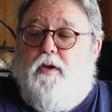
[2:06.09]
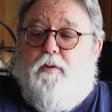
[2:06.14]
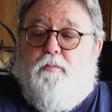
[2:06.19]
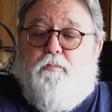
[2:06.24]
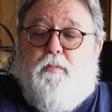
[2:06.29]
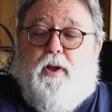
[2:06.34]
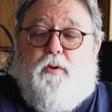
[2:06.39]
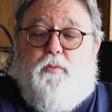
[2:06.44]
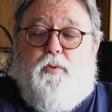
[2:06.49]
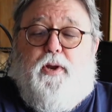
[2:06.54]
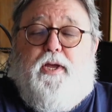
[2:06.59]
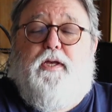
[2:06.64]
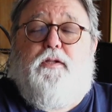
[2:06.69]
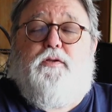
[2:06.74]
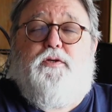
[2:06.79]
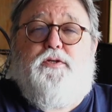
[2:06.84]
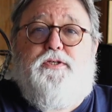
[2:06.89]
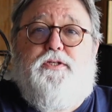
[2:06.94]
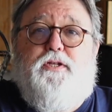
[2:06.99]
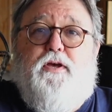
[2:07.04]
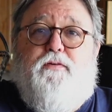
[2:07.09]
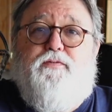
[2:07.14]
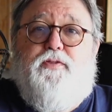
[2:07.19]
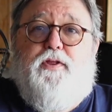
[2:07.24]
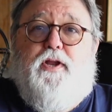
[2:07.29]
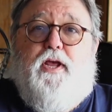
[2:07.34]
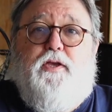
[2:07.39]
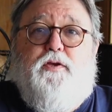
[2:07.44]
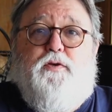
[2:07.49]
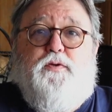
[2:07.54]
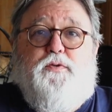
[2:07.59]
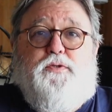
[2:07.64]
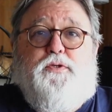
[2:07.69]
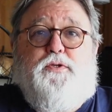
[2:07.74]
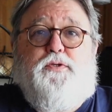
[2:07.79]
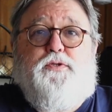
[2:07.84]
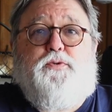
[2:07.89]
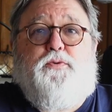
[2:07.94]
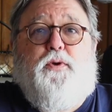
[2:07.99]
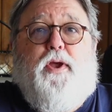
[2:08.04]
my regular stuff that I use
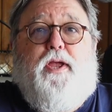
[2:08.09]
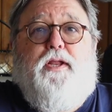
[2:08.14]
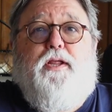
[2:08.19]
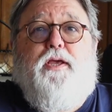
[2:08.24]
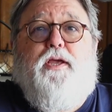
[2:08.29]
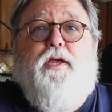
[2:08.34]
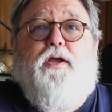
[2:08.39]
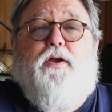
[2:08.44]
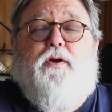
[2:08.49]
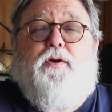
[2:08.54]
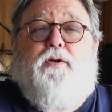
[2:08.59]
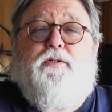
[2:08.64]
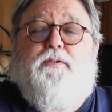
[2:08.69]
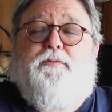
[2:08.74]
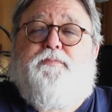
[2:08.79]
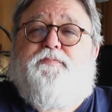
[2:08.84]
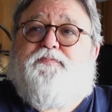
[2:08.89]
is right here.